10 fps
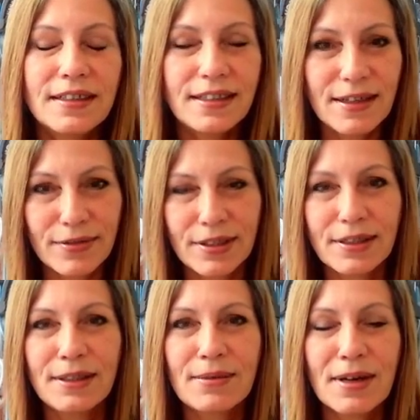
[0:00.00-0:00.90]

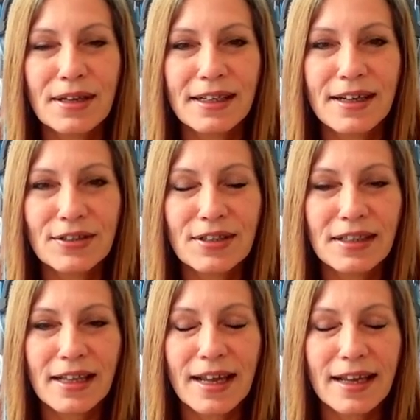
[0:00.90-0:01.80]
Definitely rocking out to
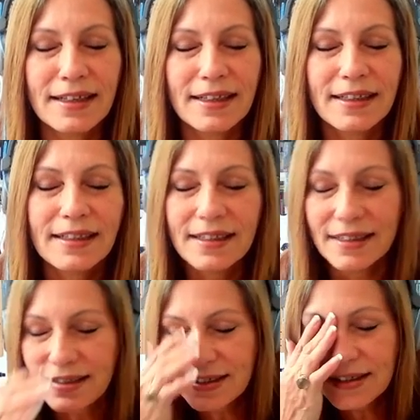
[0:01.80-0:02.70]

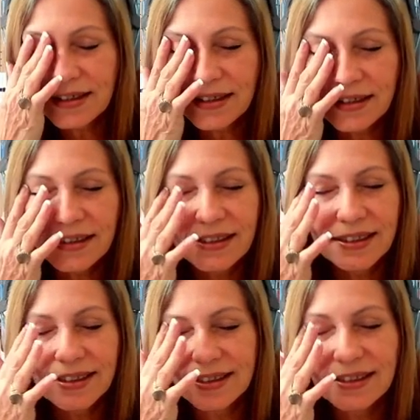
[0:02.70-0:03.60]
that.
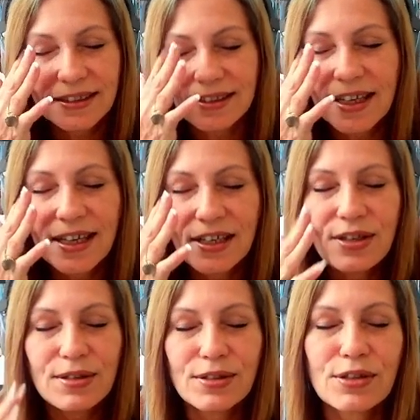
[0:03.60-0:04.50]
Thank
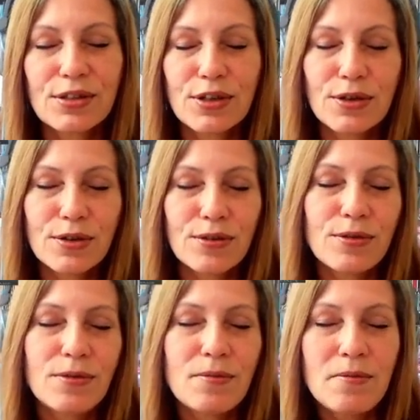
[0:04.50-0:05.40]
you
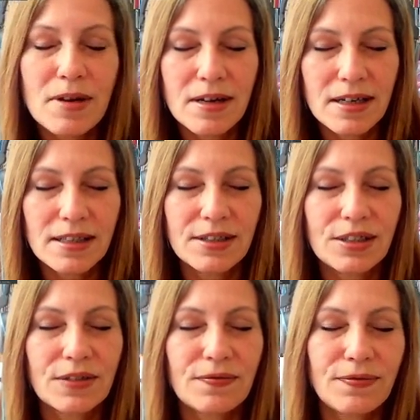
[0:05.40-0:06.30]
so
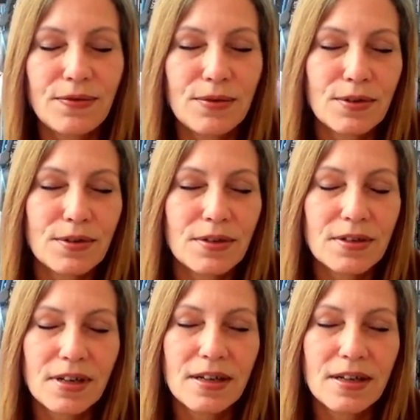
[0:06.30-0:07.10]
much for